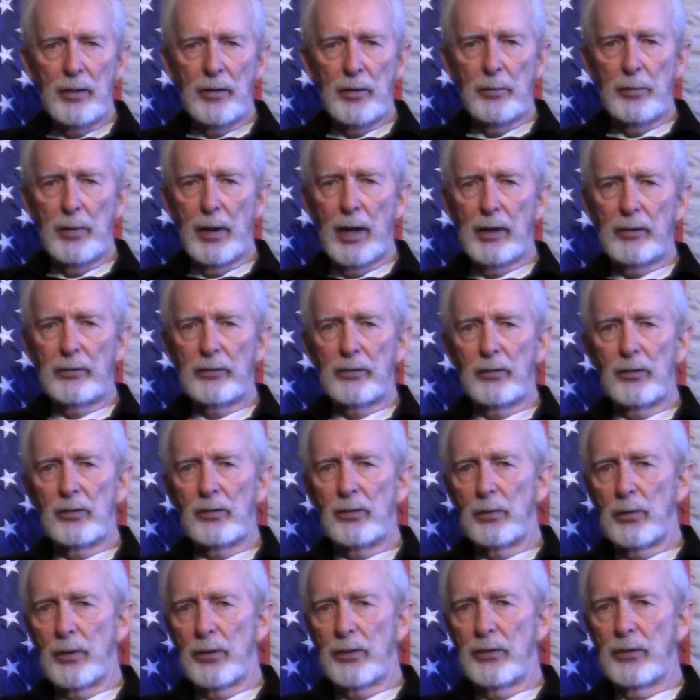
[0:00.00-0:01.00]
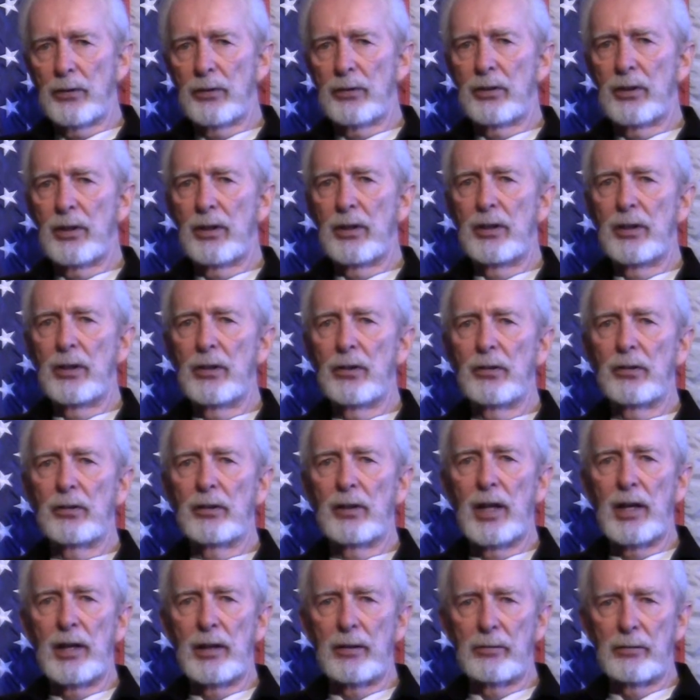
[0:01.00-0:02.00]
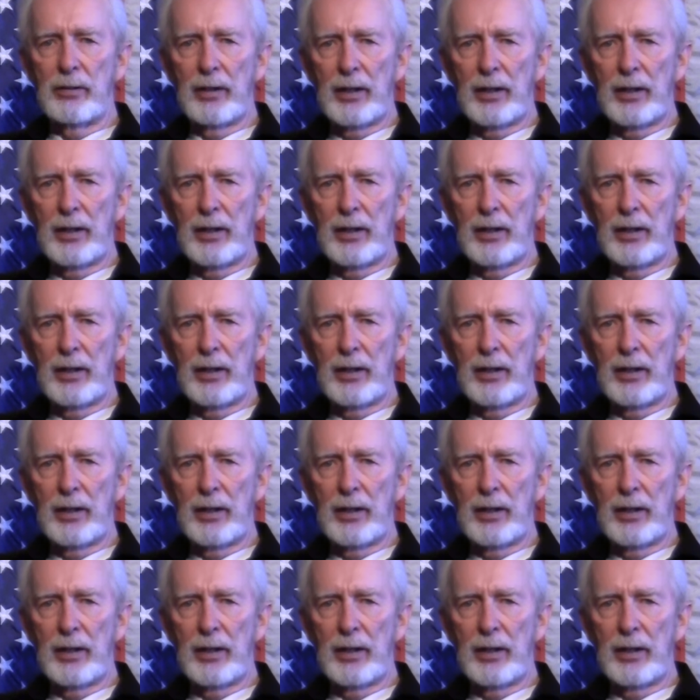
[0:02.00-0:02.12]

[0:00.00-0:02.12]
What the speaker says: The banksters were 13 years late